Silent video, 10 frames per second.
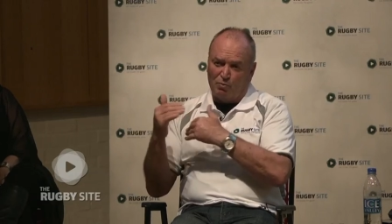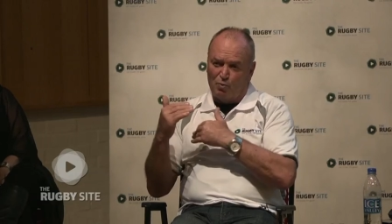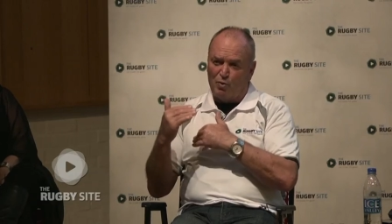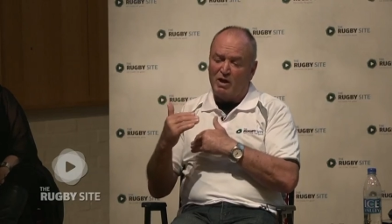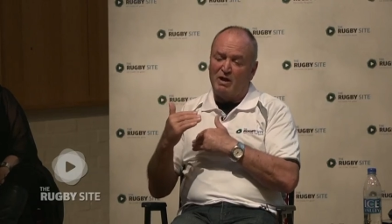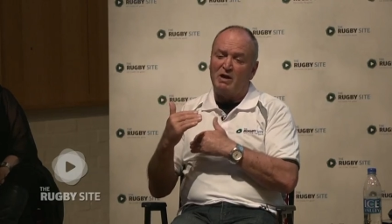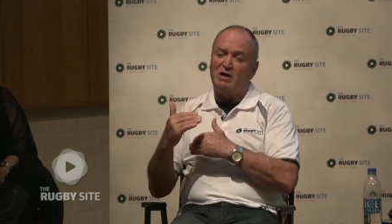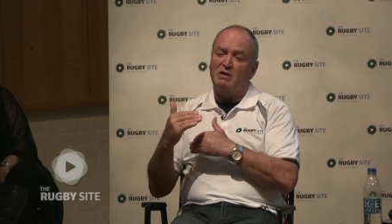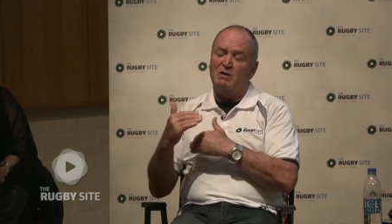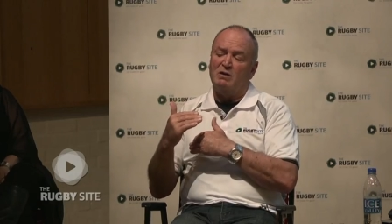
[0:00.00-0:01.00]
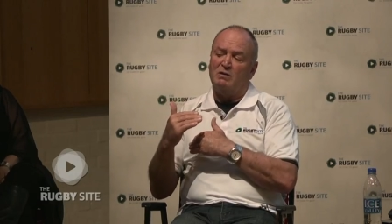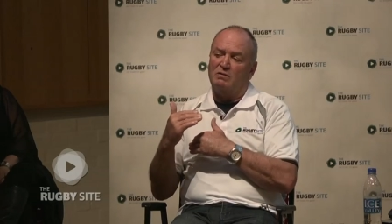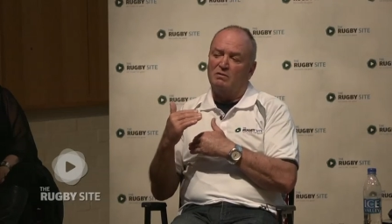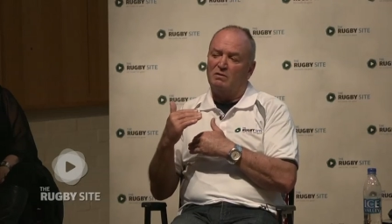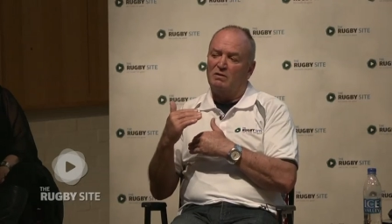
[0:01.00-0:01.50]
where he
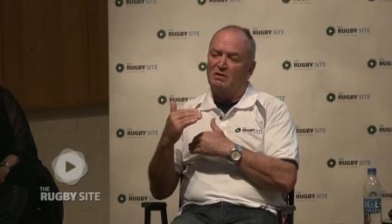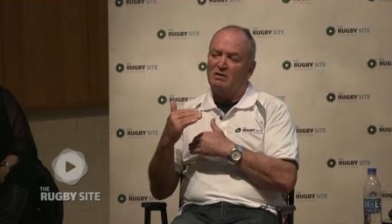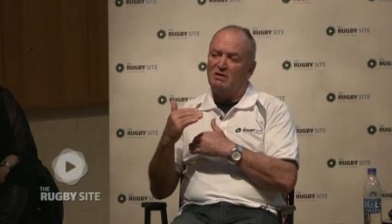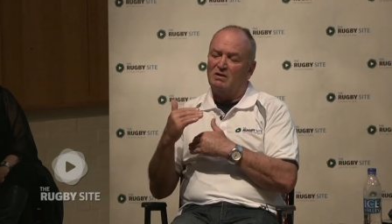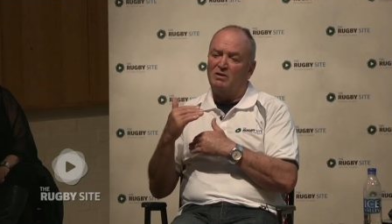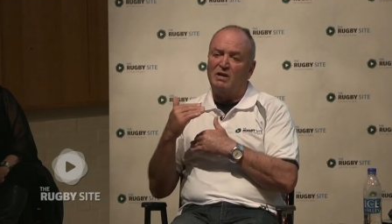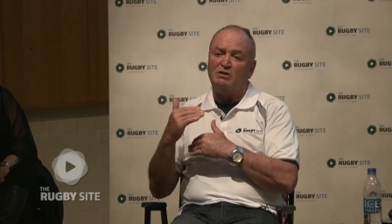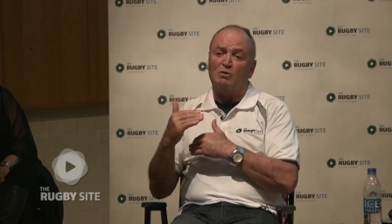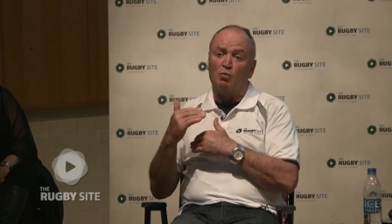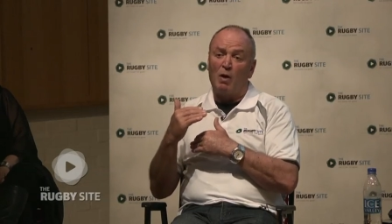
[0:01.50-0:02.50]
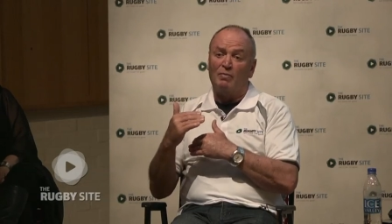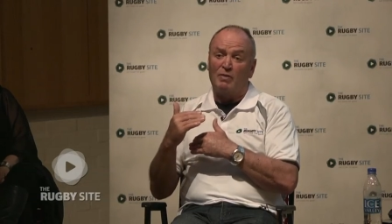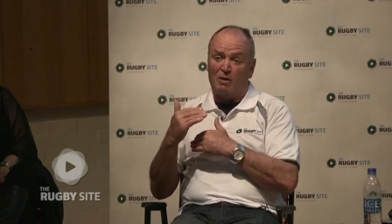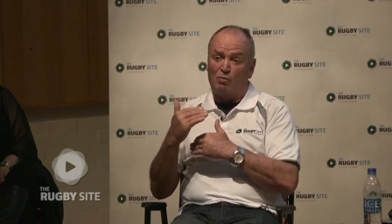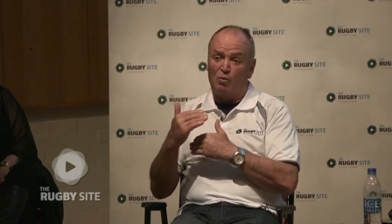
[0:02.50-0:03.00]
needs to run
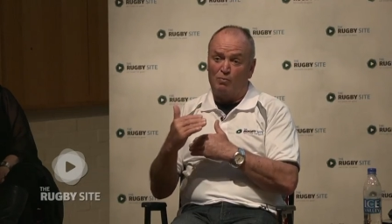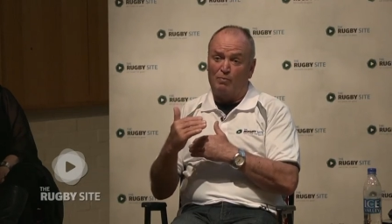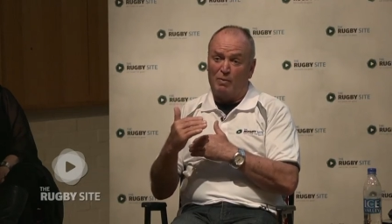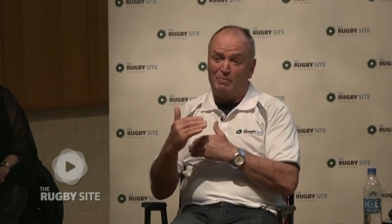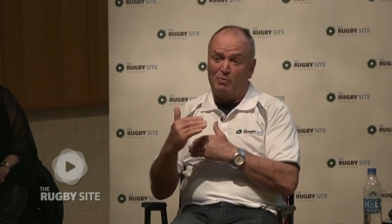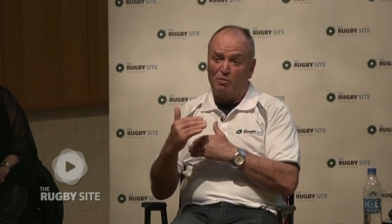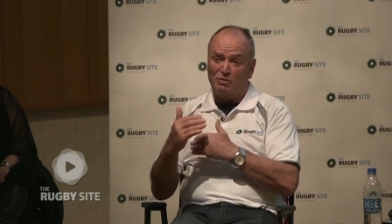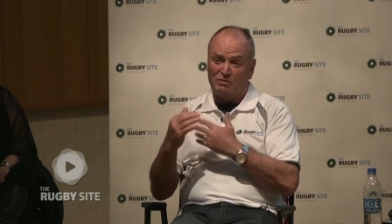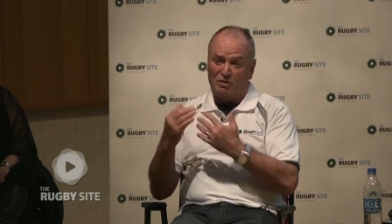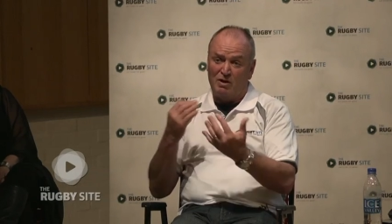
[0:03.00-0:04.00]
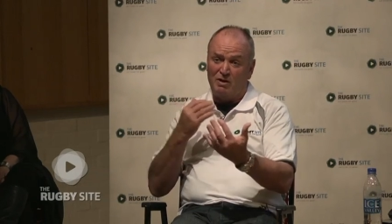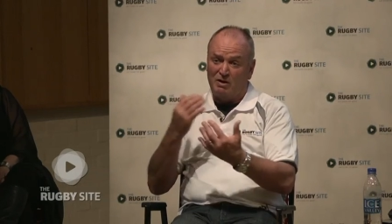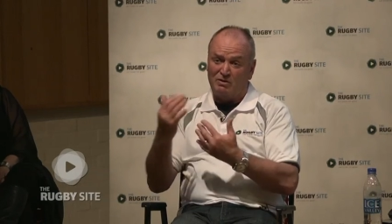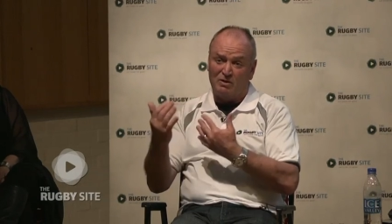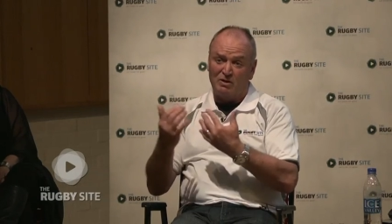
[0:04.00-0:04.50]
that group of people, so he
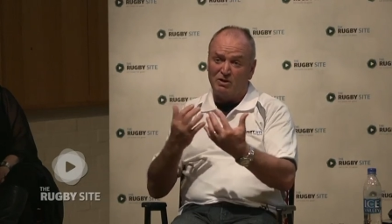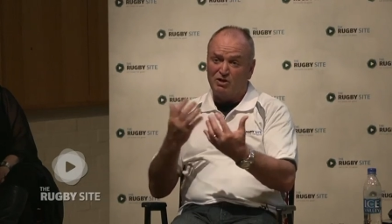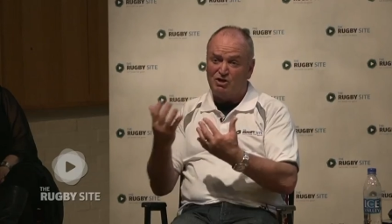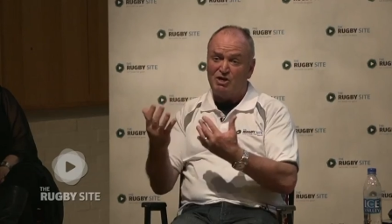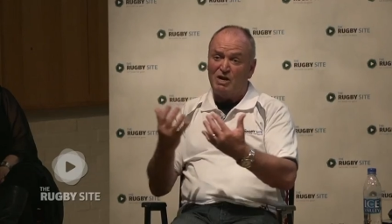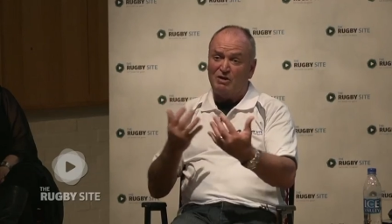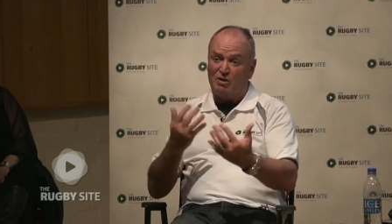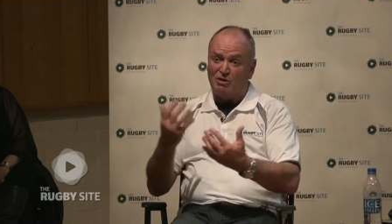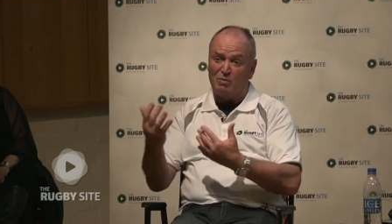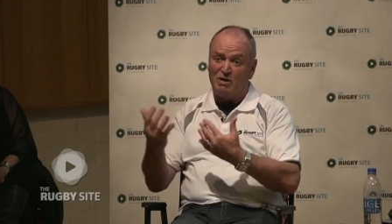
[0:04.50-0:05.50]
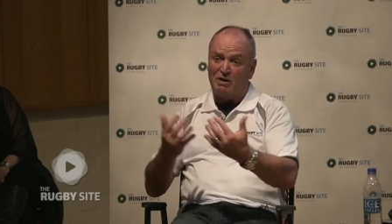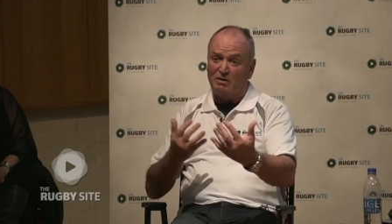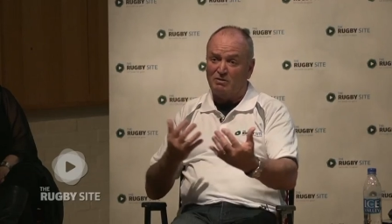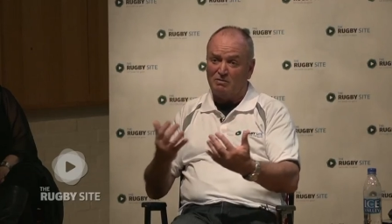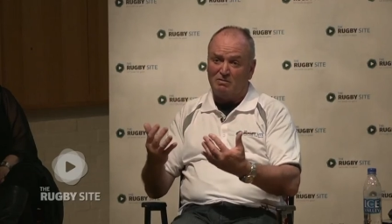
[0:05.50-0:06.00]
needs to chair those
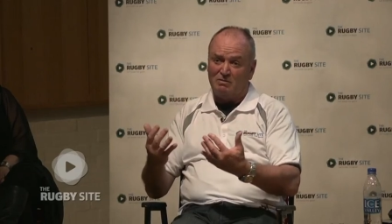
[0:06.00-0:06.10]
meetings.